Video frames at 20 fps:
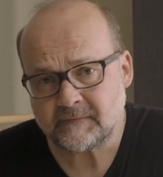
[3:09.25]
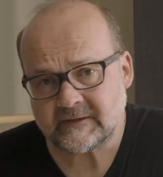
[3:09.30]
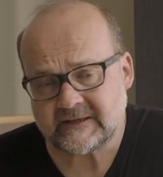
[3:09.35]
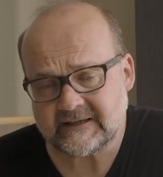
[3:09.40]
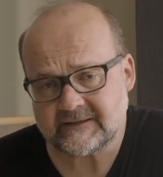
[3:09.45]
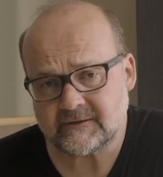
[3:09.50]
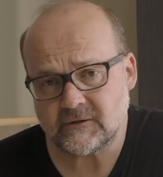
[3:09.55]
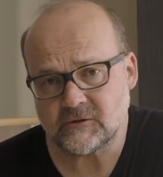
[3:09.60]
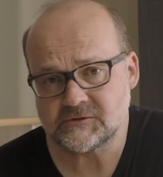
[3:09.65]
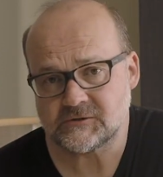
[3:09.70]

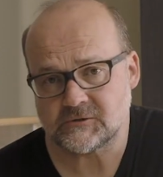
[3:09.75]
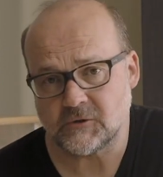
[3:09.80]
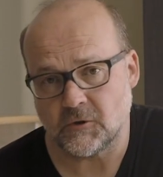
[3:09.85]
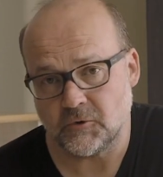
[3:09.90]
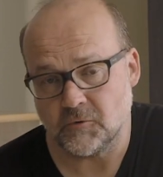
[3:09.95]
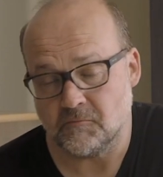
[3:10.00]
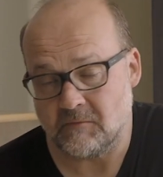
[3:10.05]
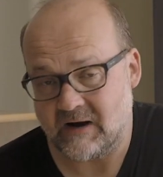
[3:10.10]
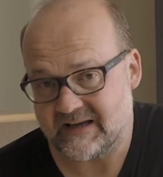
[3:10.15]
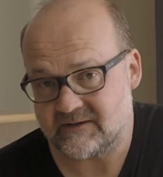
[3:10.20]
And also
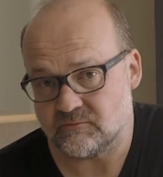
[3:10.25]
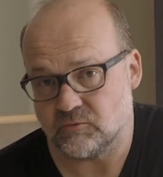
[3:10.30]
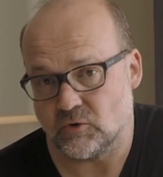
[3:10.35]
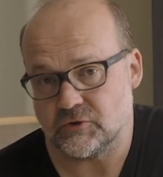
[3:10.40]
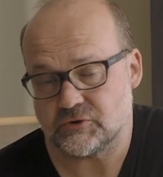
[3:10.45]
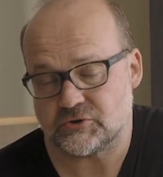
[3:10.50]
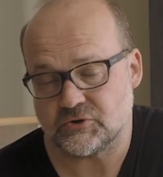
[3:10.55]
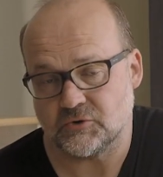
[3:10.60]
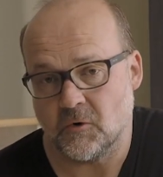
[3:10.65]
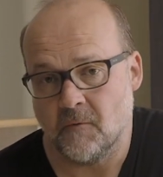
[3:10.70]
you might
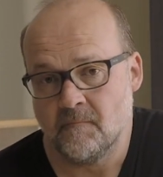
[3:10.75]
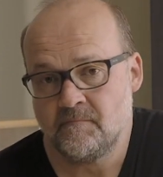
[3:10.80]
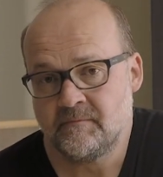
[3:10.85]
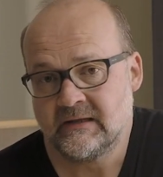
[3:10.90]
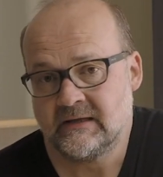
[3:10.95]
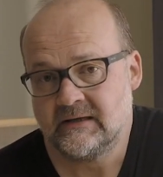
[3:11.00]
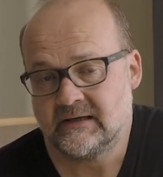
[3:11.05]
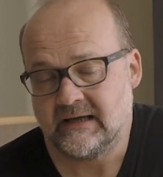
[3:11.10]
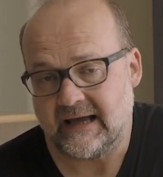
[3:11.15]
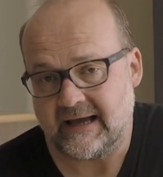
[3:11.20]
want to
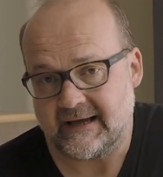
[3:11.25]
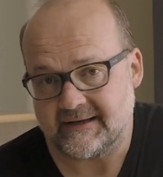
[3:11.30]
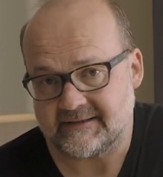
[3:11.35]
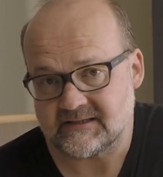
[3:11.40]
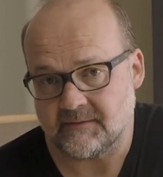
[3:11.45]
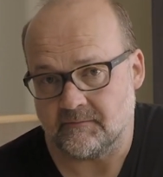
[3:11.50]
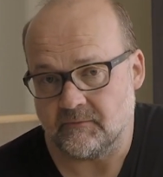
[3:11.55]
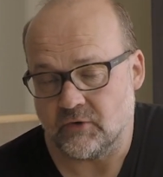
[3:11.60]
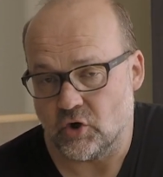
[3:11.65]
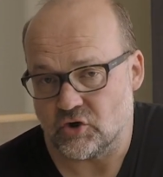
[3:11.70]
add
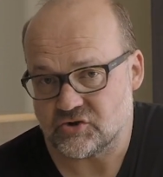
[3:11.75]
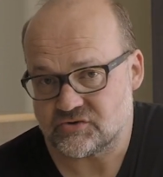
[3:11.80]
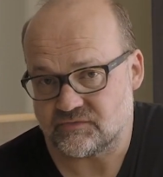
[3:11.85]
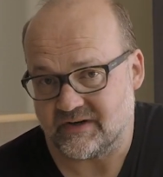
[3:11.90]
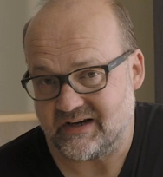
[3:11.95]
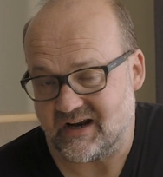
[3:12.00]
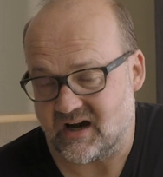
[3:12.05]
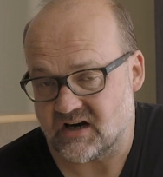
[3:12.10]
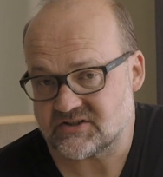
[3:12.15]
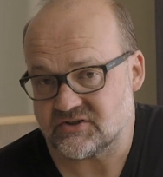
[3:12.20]
some noise
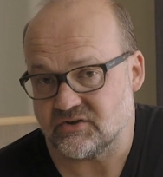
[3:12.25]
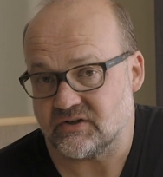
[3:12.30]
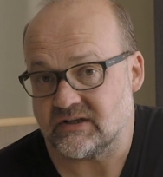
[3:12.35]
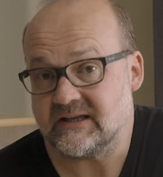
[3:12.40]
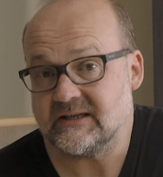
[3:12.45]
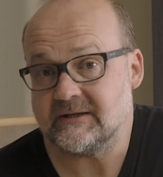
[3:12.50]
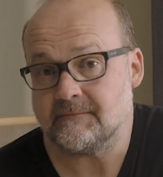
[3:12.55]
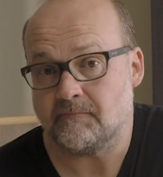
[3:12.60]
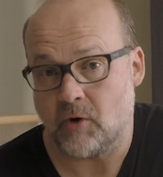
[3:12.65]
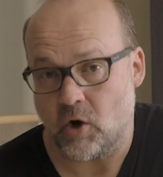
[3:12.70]
reduction
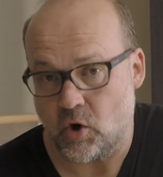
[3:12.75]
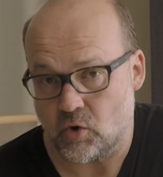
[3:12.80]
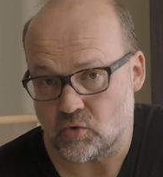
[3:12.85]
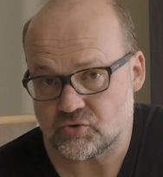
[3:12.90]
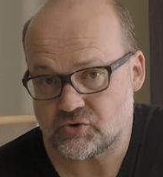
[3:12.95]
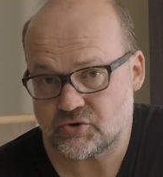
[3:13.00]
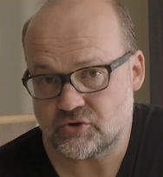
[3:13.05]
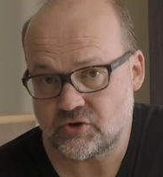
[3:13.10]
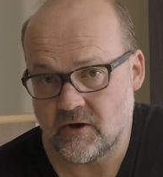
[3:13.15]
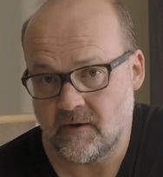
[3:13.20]
in
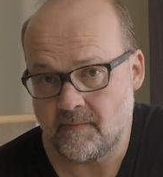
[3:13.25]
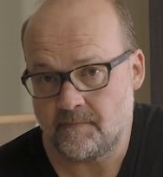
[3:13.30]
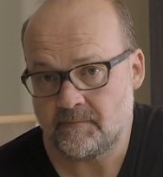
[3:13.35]
post.